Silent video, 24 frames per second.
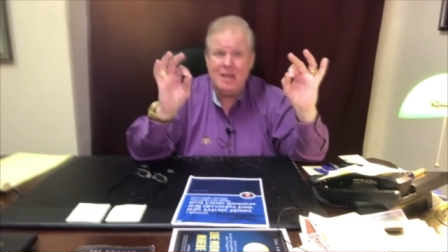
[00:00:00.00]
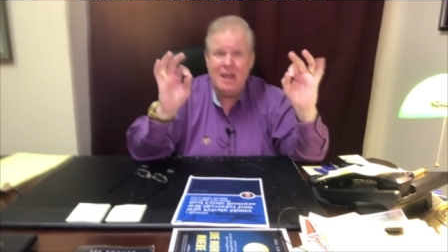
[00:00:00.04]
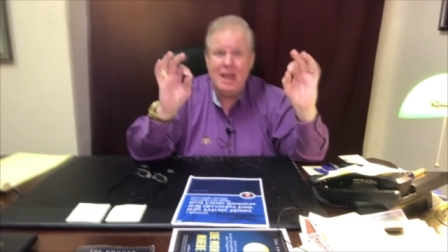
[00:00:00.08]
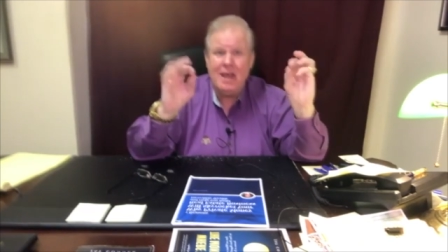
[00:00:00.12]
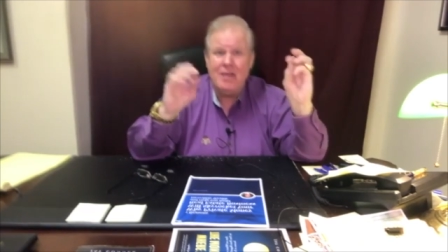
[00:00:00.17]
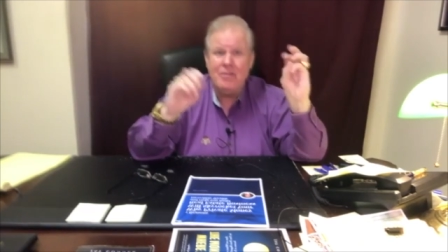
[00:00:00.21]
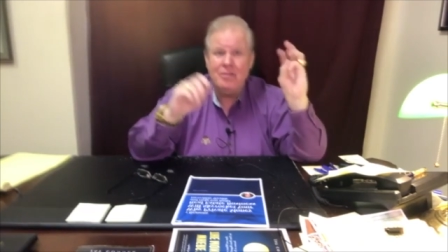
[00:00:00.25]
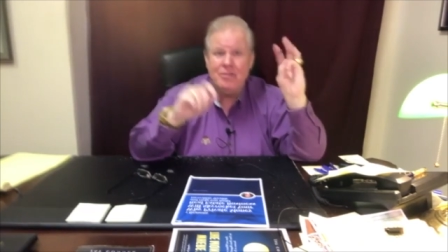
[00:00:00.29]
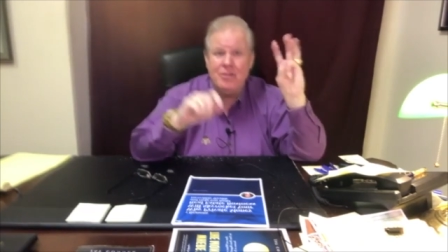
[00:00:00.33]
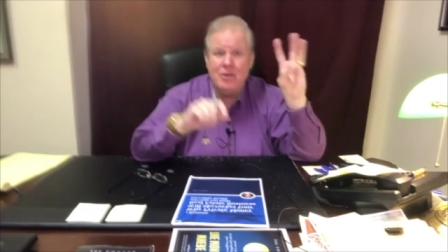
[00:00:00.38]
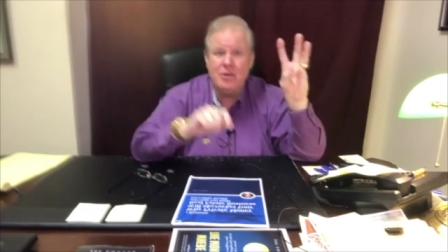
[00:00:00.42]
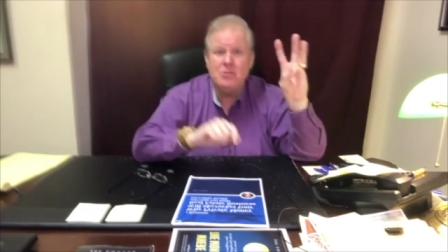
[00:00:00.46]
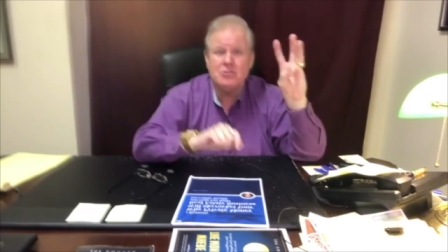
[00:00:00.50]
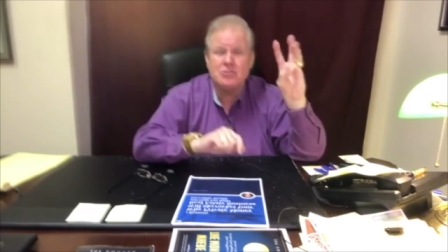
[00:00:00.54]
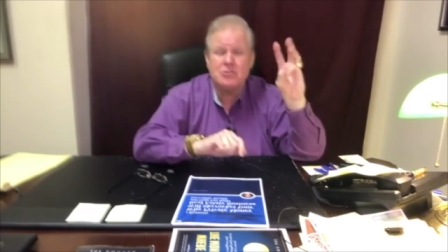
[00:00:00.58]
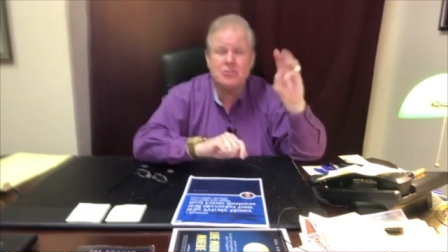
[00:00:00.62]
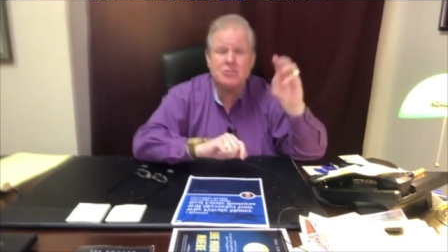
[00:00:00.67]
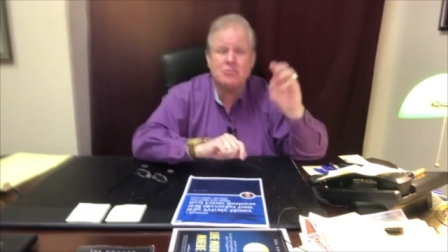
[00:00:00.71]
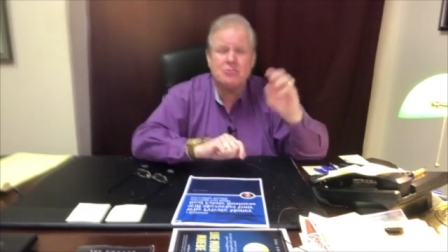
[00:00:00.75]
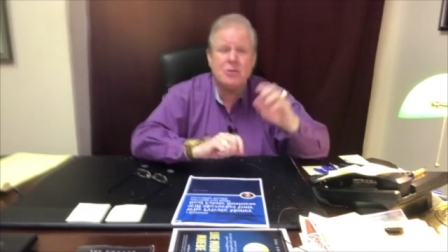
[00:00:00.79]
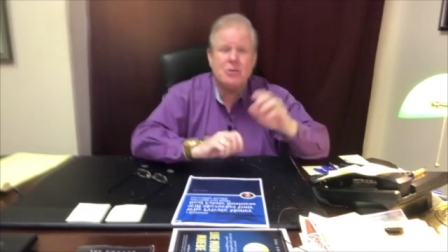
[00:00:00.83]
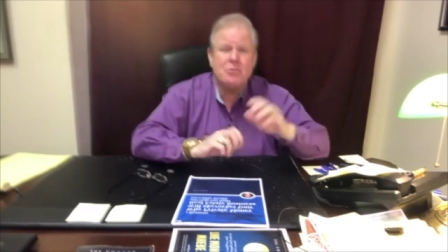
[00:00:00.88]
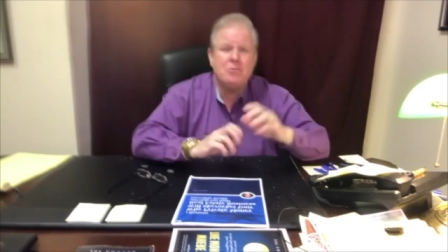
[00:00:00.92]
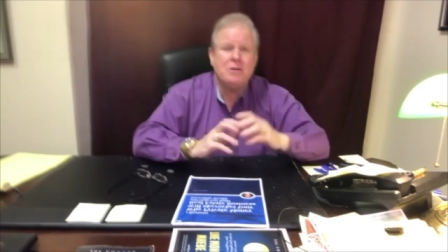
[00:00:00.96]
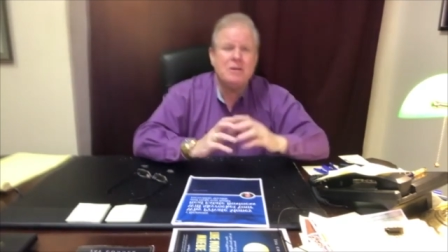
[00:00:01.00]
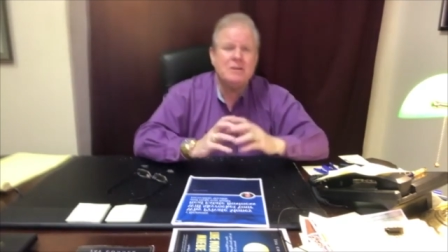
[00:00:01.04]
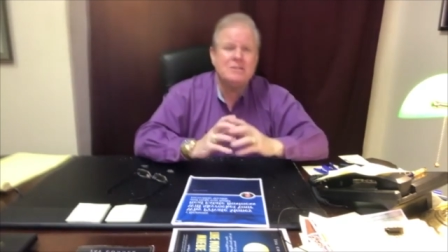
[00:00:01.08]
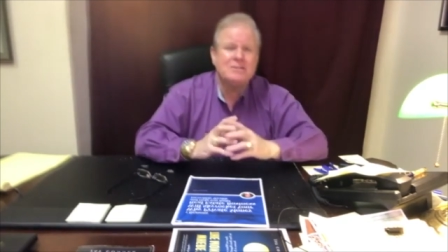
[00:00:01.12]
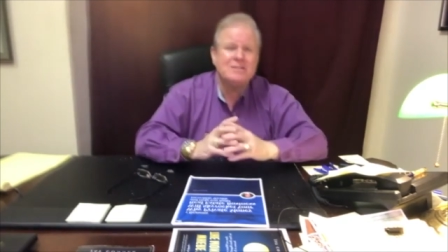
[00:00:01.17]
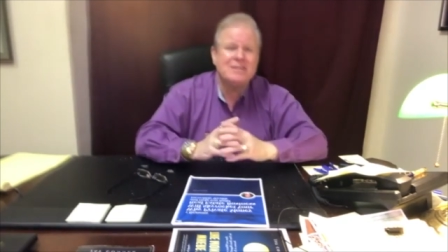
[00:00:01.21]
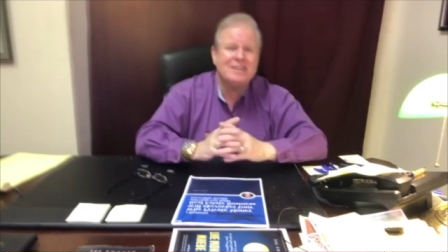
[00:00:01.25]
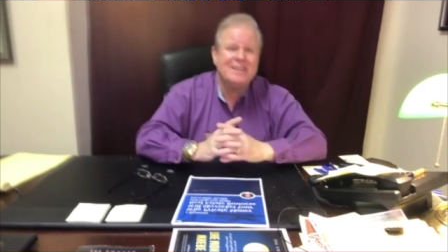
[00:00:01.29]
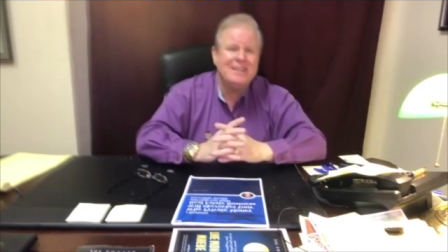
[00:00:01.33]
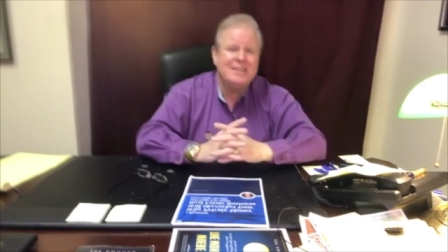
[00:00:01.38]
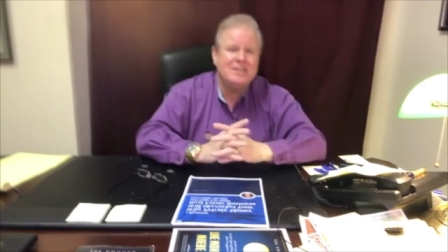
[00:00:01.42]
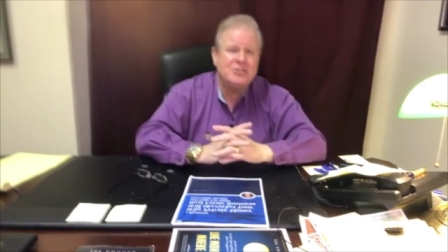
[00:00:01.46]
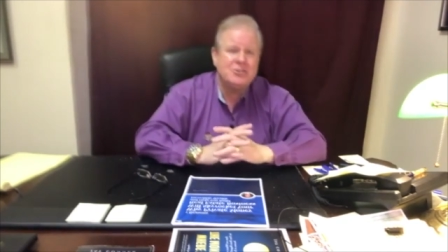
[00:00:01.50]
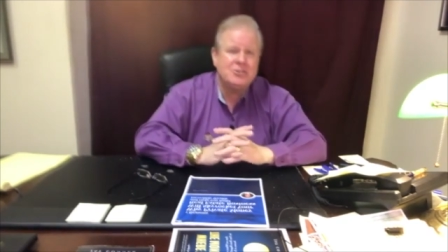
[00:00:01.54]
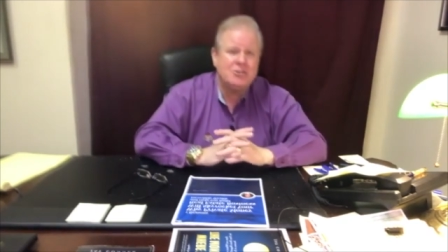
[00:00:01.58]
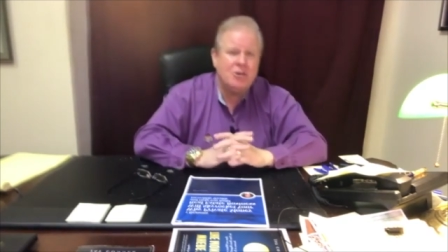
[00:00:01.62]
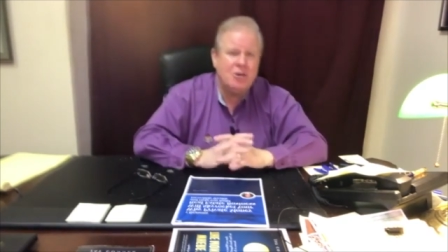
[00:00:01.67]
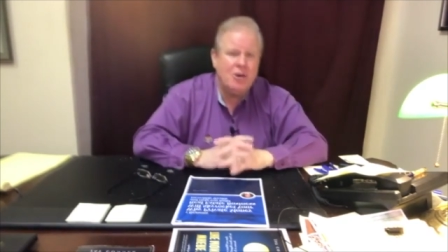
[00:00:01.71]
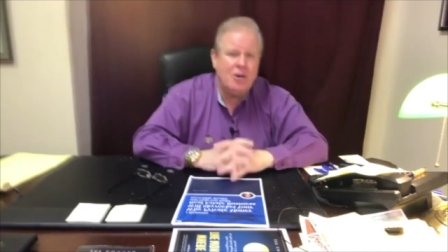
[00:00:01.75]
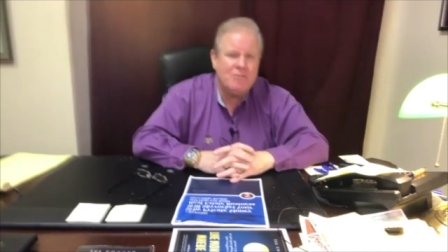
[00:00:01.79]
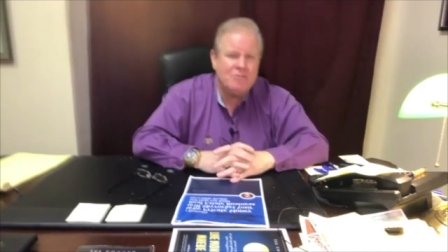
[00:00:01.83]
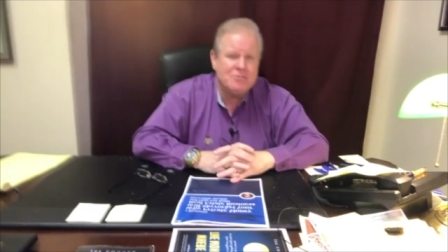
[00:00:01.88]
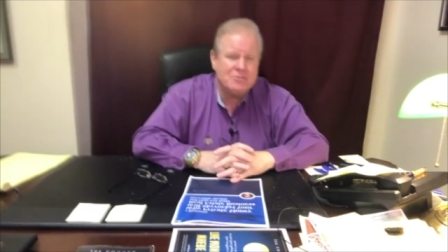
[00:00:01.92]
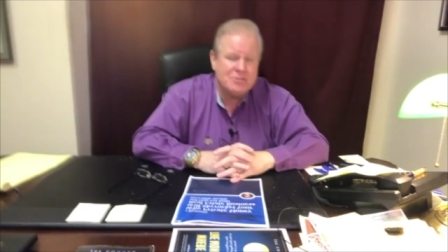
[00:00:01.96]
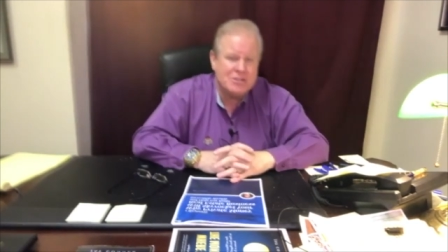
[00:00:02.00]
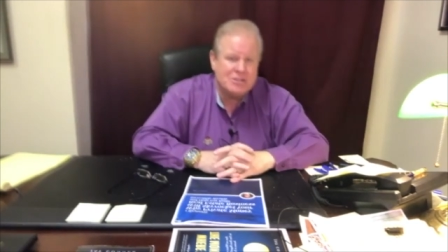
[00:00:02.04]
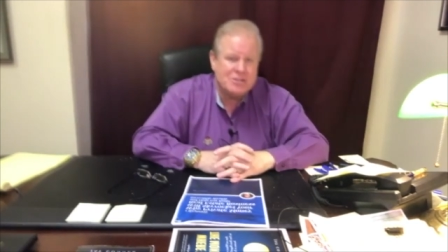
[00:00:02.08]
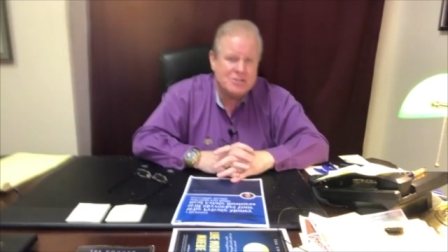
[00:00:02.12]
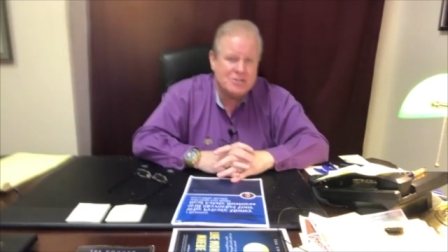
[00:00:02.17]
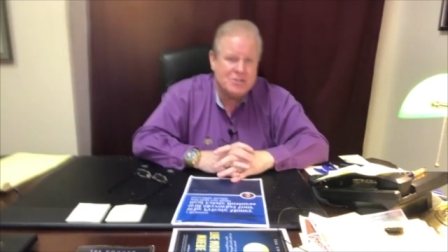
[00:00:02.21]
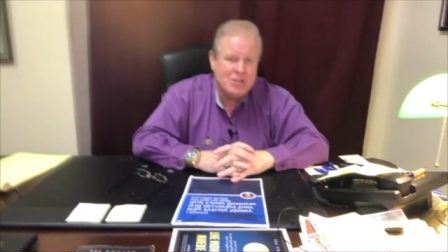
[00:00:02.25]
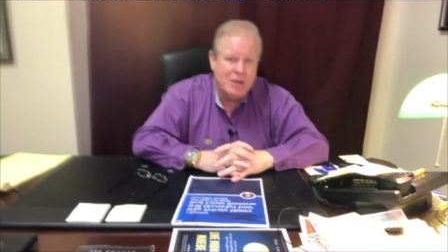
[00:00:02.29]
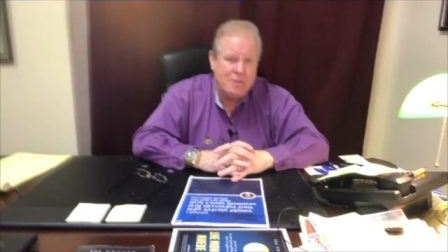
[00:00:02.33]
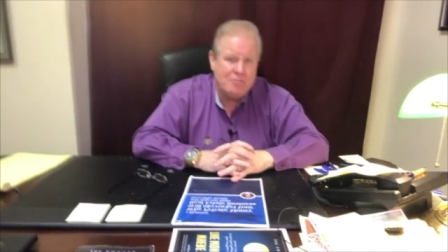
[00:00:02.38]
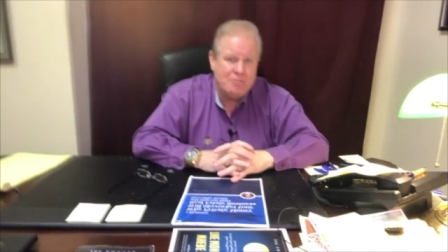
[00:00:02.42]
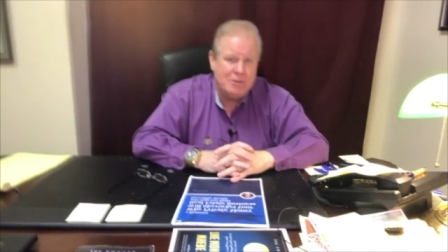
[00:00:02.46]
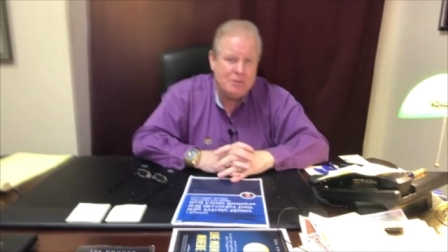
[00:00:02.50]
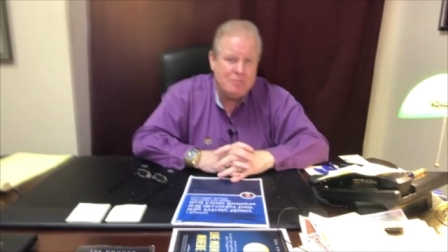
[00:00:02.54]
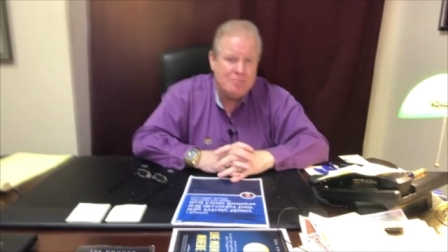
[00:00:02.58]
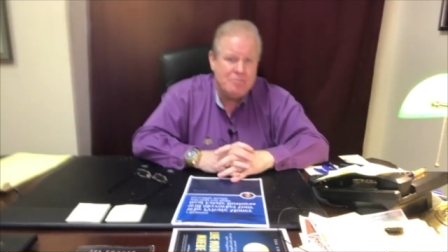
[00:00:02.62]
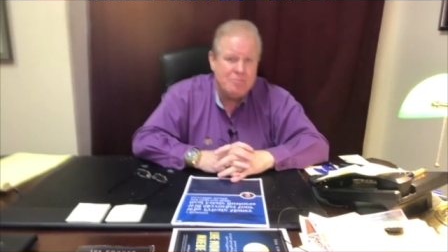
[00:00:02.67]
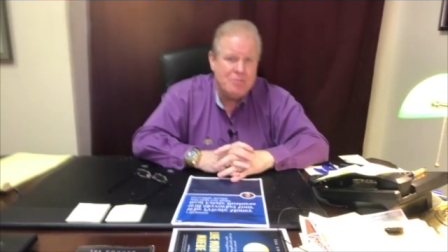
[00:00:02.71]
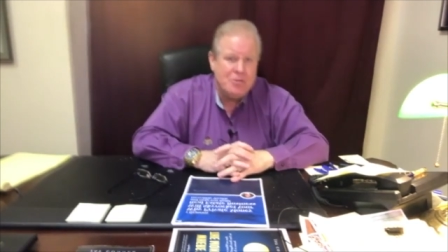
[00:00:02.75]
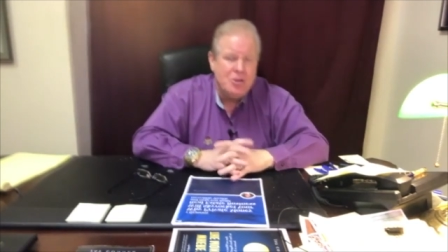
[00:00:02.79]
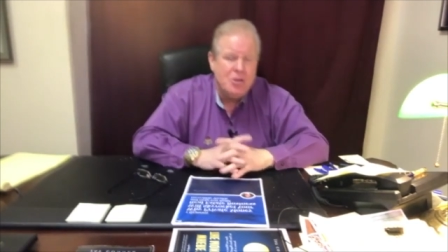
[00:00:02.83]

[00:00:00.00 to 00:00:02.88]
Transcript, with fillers: And those are three ways to get your offers accepted.